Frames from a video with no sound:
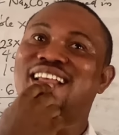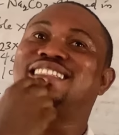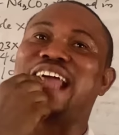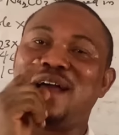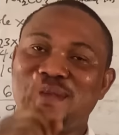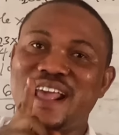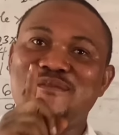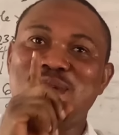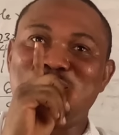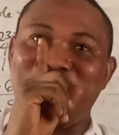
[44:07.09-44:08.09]
Then
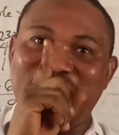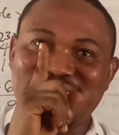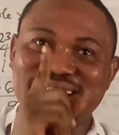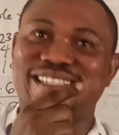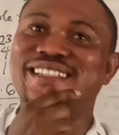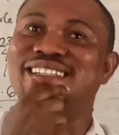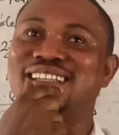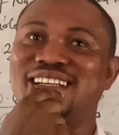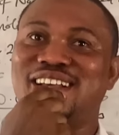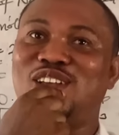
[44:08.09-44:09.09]
give me one reason.
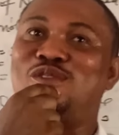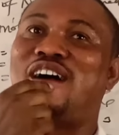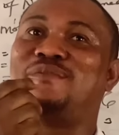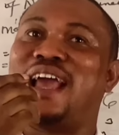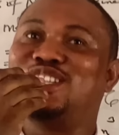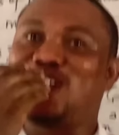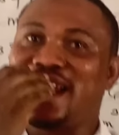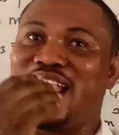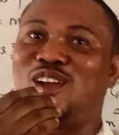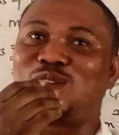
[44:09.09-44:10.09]
You have been
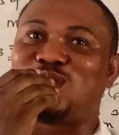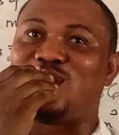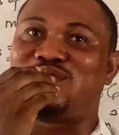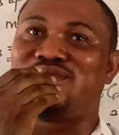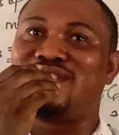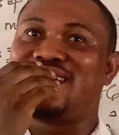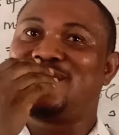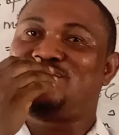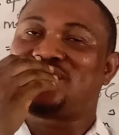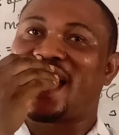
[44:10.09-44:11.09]
enjoying a
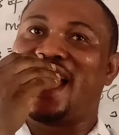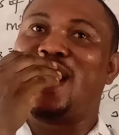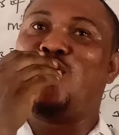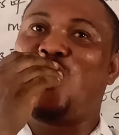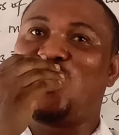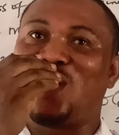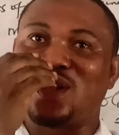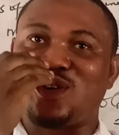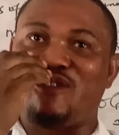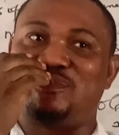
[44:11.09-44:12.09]
whole
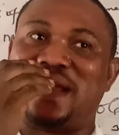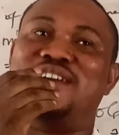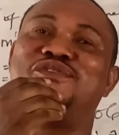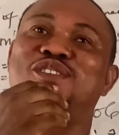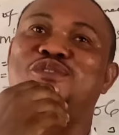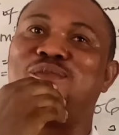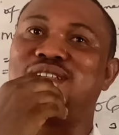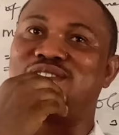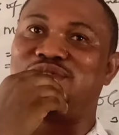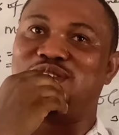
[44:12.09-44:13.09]
lot of benefit from
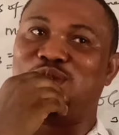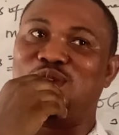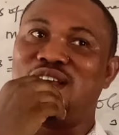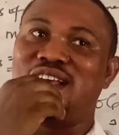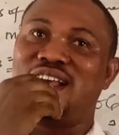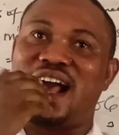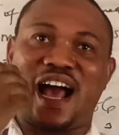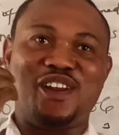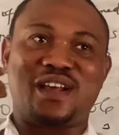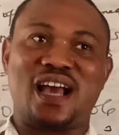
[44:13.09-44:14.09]
those videos,
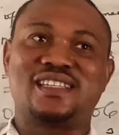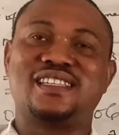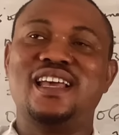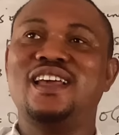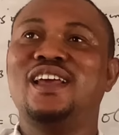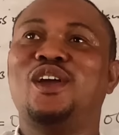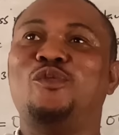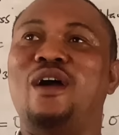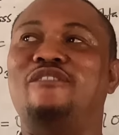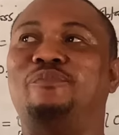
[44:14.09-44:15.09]
and you can see
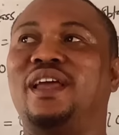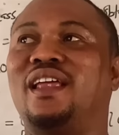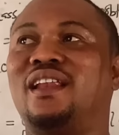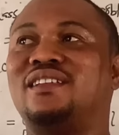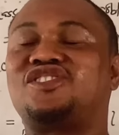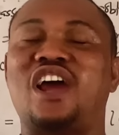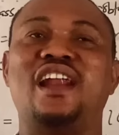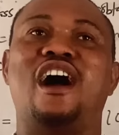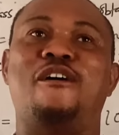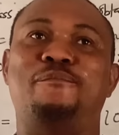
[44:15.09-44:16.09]
we have been trying
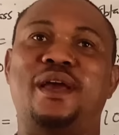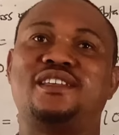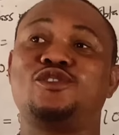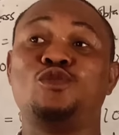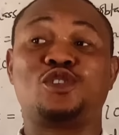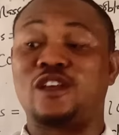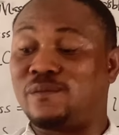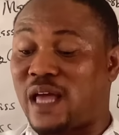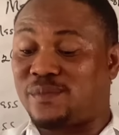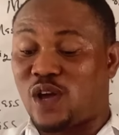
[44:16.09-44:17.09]
our best. You know,
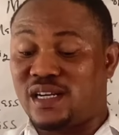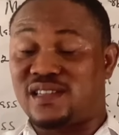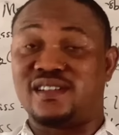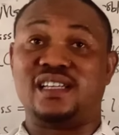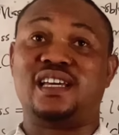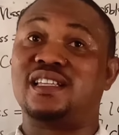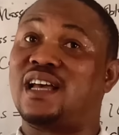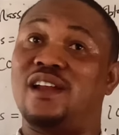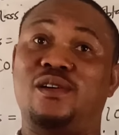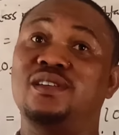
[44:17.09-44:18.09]
sometimes all these reagents
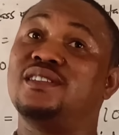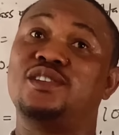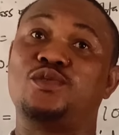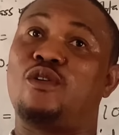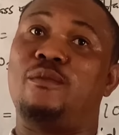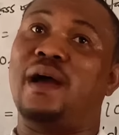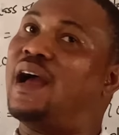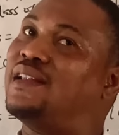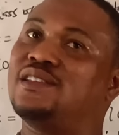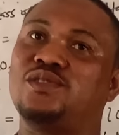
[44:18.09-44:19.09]
are not easy to come by.
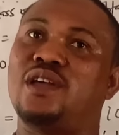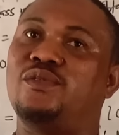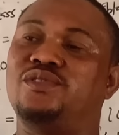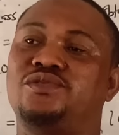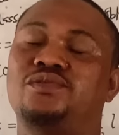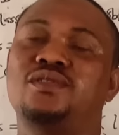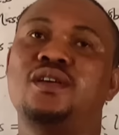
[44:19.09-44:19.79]
I need to tell you the truth.